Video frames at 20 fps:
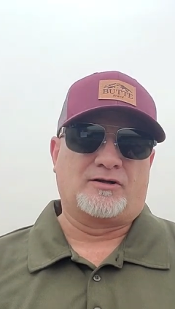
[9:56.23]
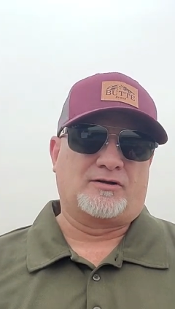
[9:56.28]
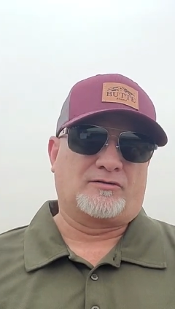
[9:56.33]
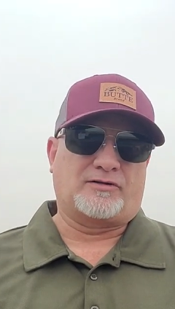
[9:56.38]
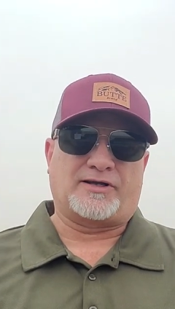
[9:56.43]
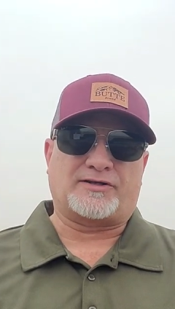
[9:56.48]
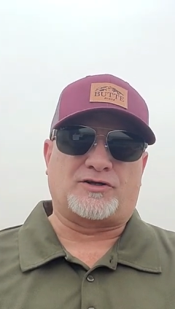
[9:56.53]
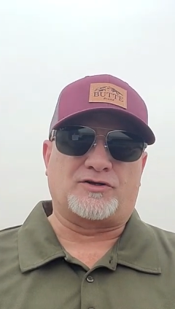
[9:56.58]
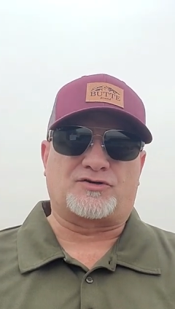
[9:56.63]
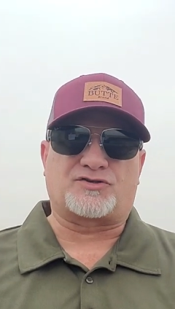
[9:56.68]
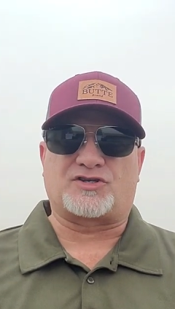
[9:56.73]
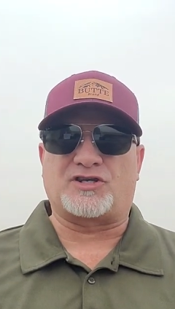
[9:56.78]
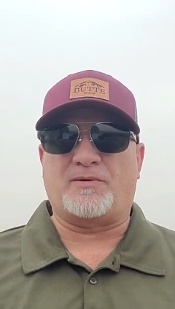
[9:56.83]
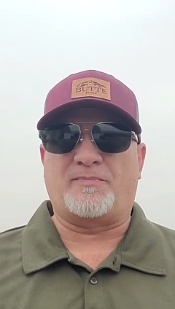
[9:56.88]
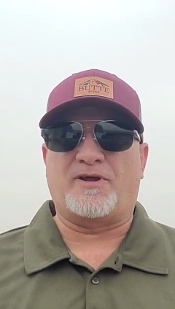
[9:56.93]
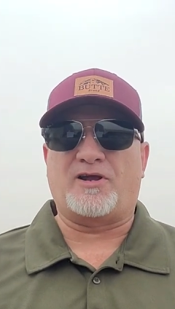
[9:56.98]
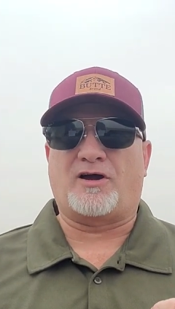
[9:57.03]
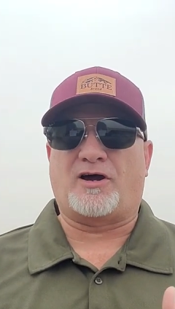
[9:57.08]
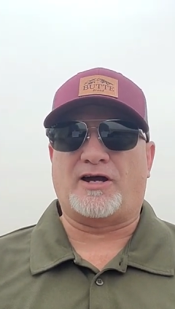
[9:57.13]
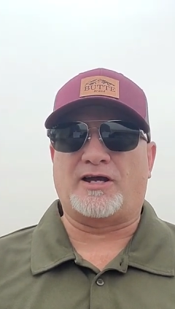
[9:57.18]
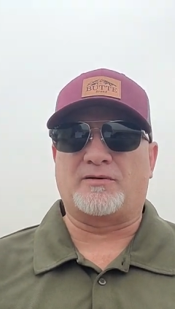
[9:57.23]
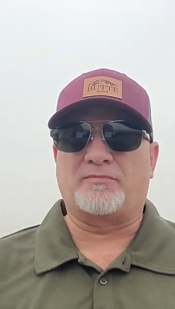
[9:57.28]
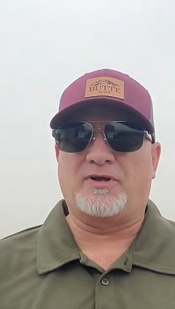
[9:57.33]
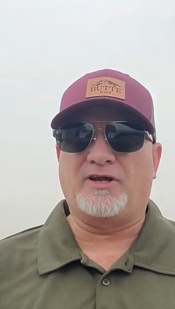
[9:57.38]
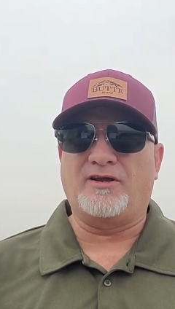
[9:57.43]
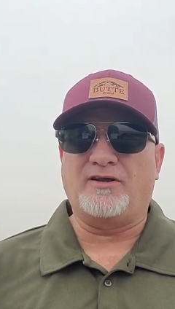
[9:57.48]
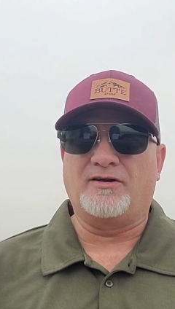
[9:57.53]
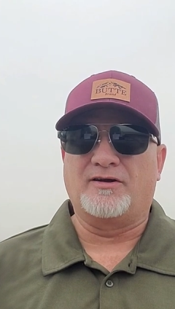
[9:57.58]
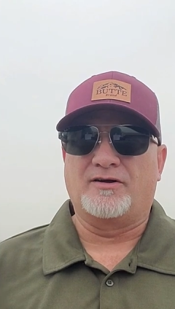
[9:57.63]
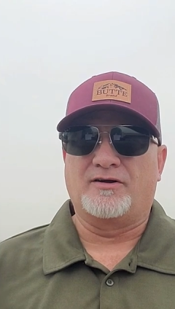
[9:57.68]
like you see behind
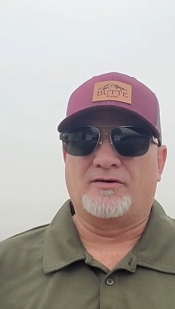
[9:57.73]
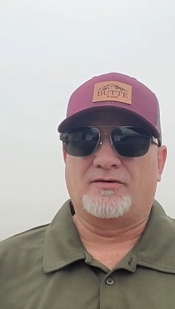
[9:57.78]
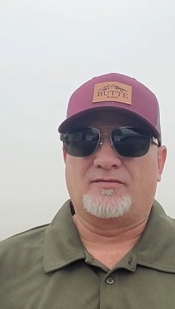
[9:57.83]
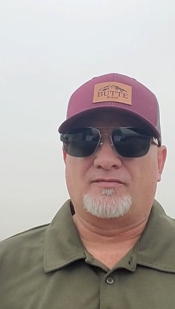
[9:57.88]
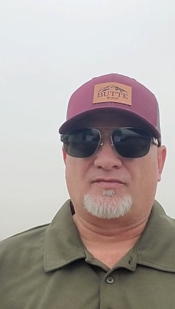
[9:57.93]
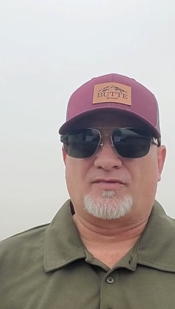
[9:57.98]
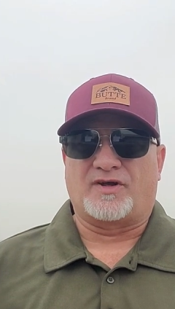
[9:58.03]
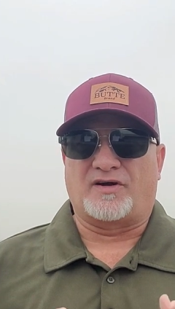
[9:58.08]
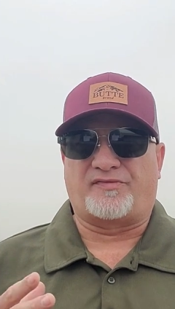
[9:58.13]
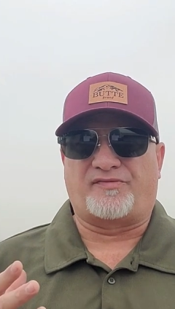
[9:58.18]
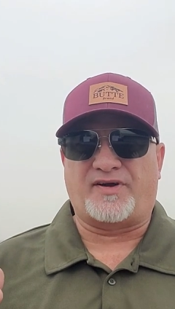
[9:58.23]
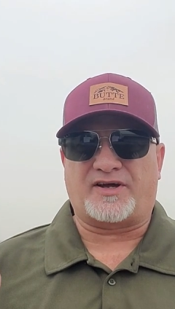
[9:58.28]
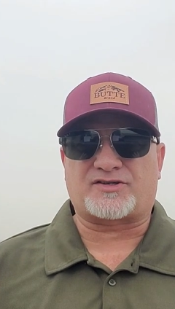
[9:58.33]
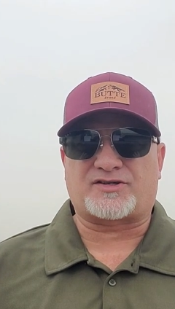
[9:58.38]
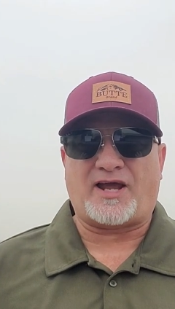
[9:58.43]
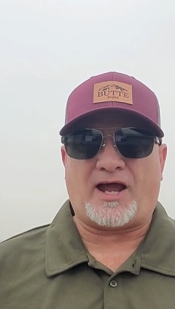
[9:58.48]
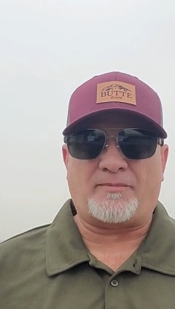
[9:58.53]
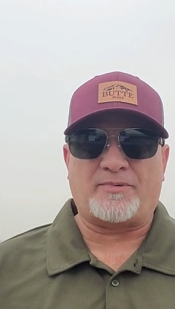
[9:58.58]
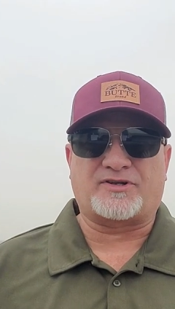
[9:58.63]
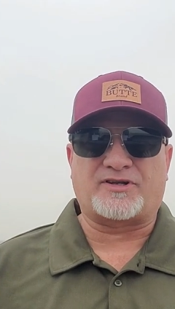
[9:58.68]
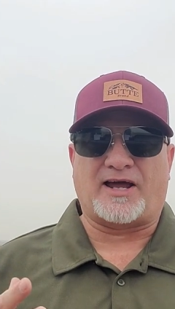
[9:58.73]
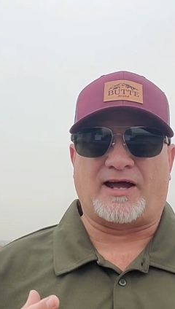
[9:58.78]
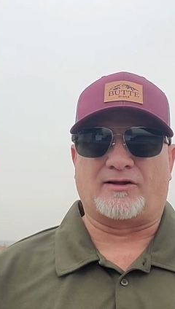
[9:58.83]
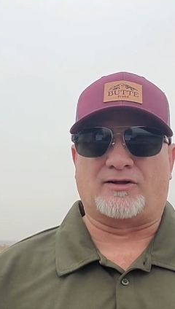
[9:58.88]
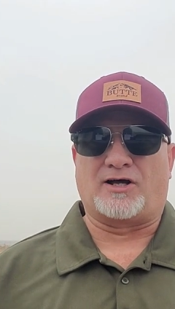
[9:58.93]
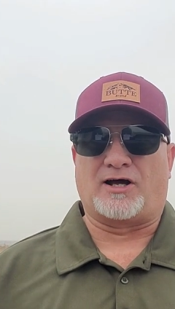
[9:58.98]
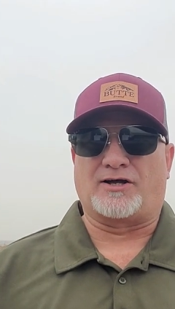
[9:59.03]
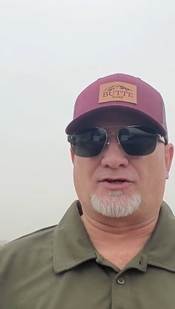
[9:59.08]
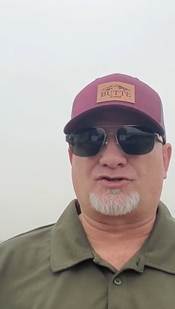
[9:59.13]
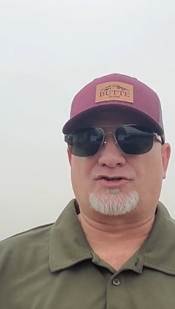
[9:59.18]
me, affects habitat
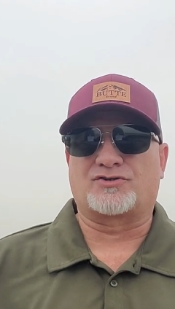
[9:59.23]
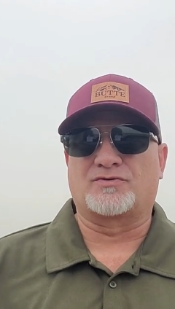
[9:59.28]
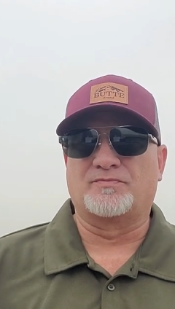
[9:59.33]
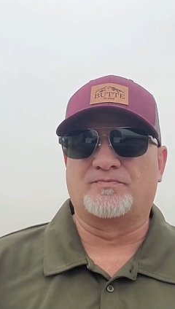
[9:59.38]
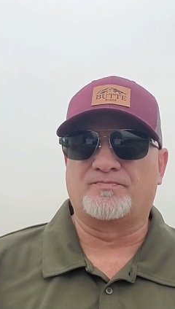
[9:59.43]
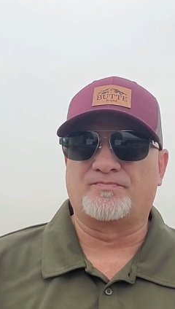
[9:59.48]
loss.